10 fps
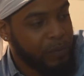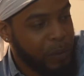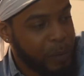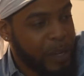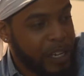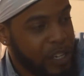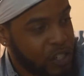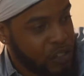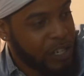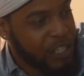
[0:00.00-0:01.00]
from being in
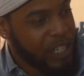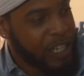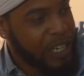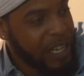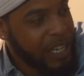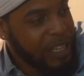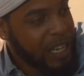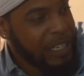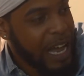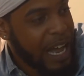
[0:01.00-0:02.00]
the street shit.
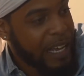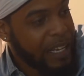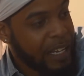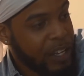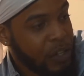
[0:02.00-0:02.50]
They die.